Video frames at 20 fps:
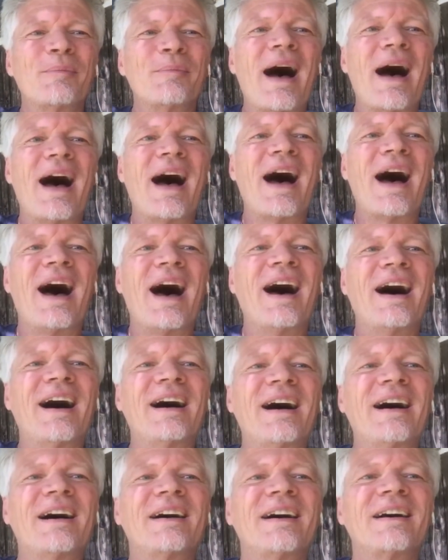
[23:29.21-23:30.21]
Bye.
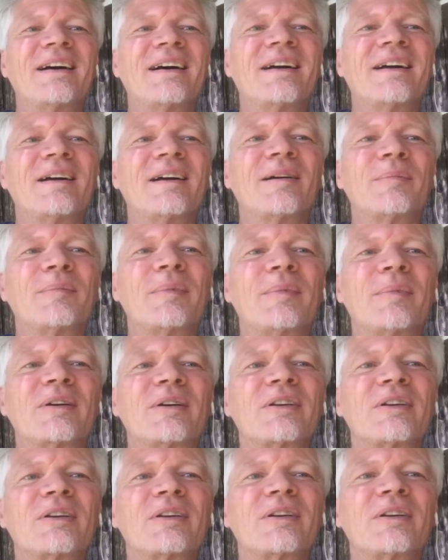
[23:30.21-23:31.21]
Much
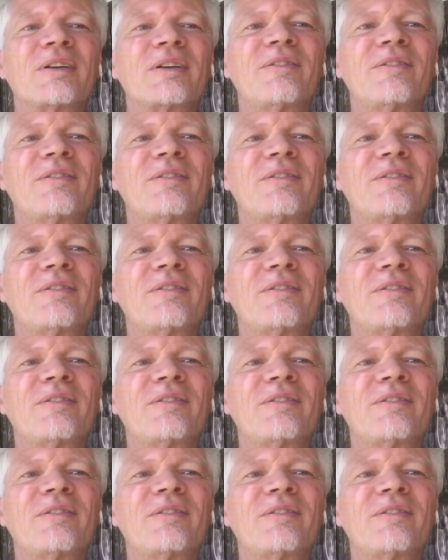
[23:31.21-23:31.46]
love.